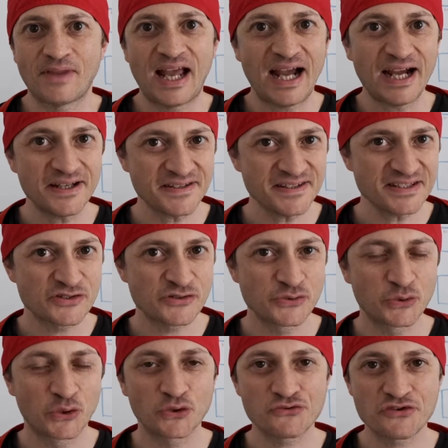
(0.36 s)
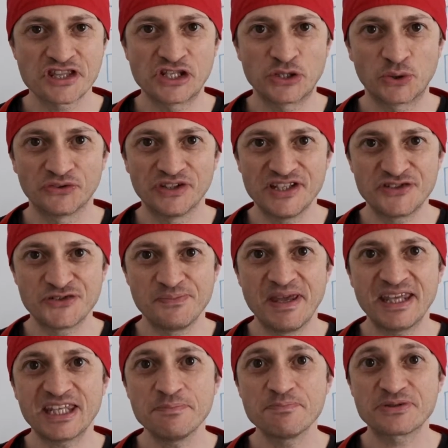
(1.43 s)
I think that you already know that
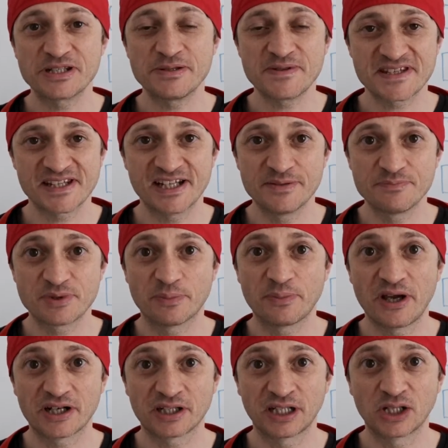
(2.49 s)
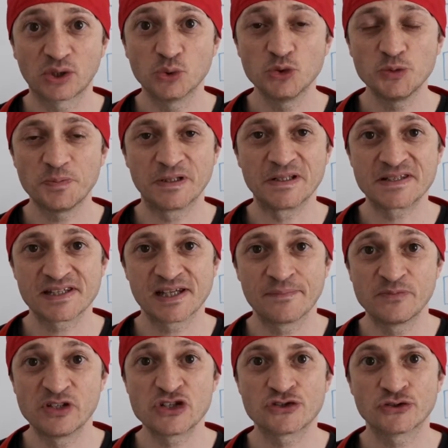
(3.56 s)
making pizza and preparing a good pizza
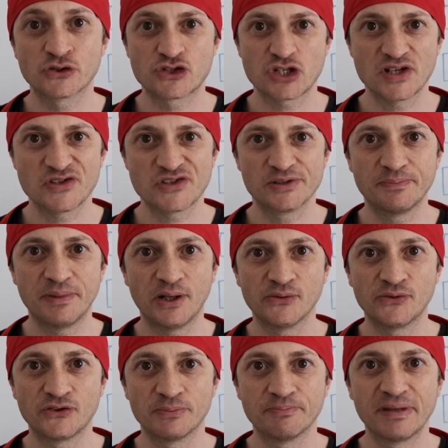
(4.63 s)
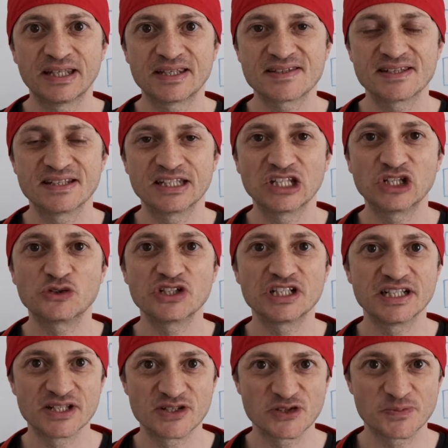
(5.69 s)
is not just about mixing
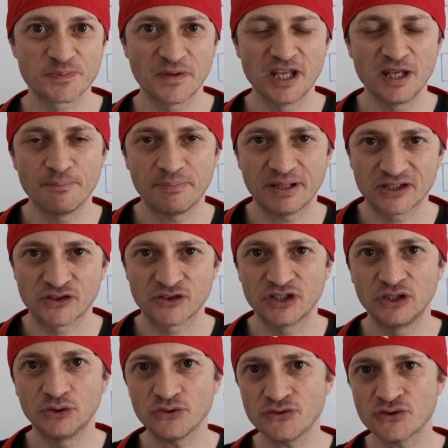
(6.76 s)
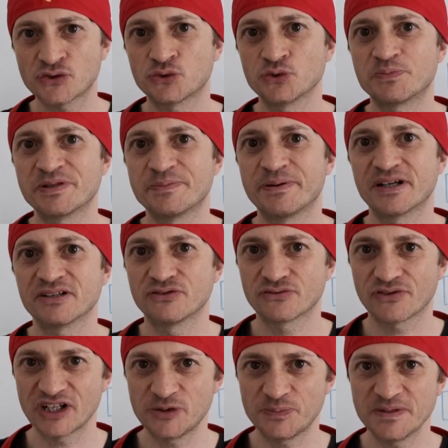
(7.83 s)
ingredients. But in order to prepare the
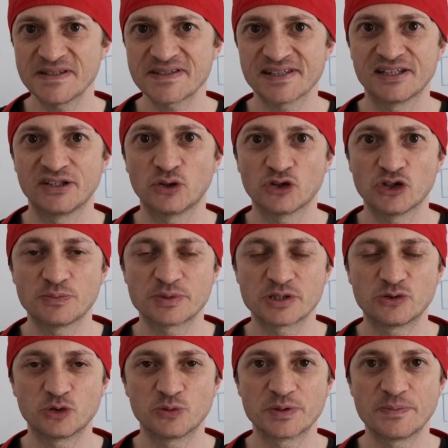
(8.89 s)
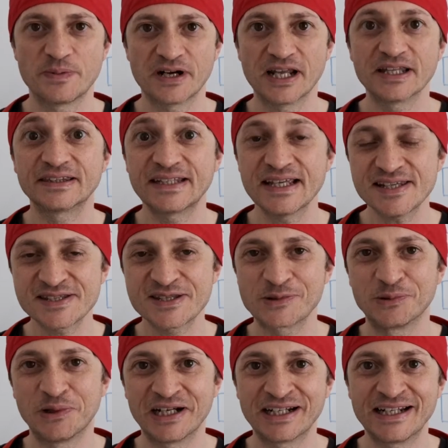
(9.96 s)
right pizza, in order to prepare a tasty
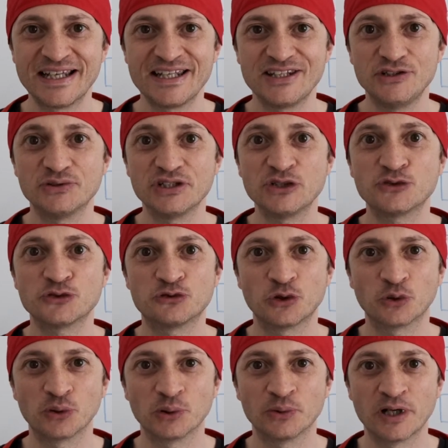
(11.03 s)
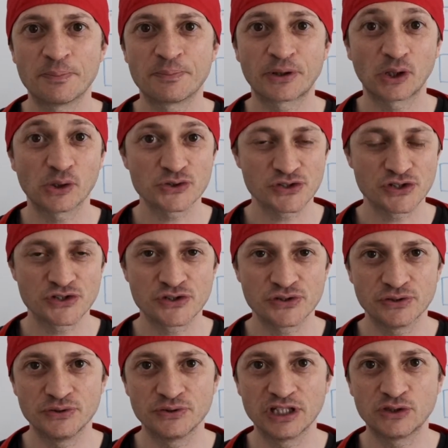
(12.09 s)
one, you need to follow a process.
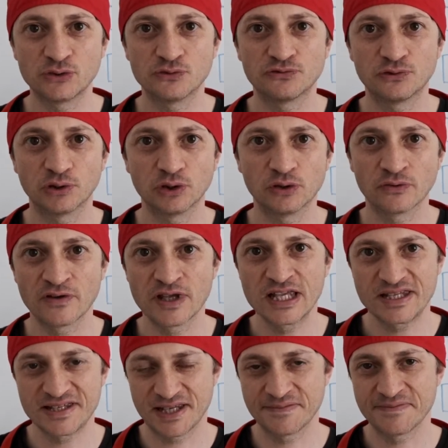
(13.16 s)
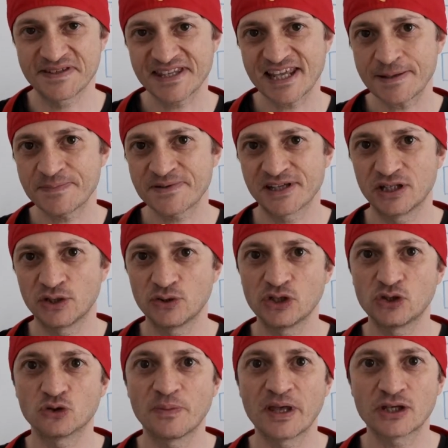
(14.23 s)
You need to follow some steps, and you
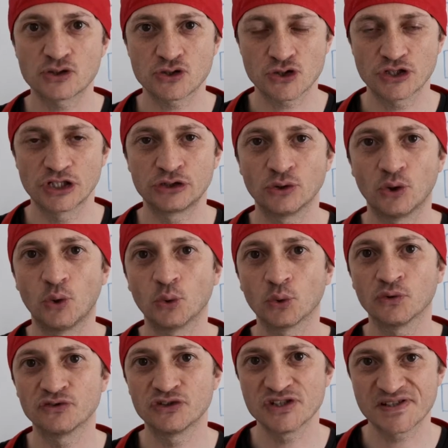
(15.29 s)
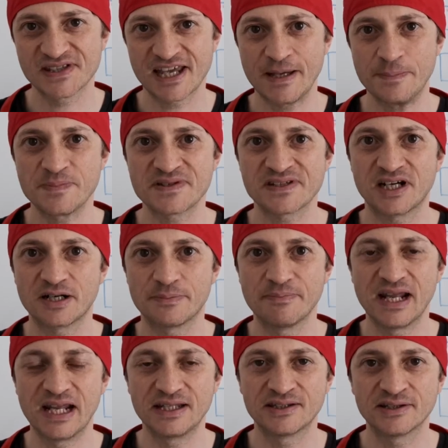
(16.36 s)
need to make sure that all of the steps are
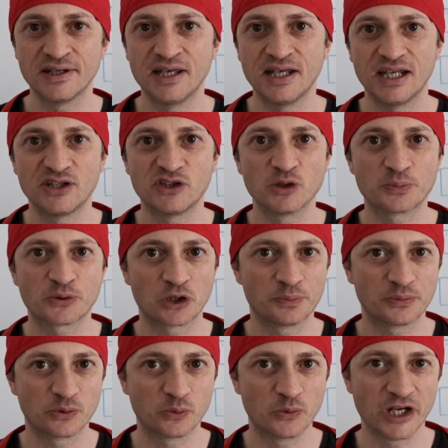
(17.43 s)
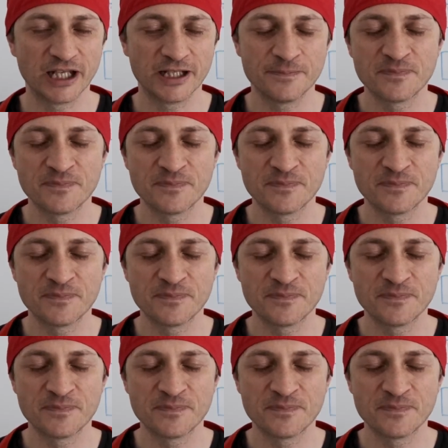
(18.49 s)
made in the proper way.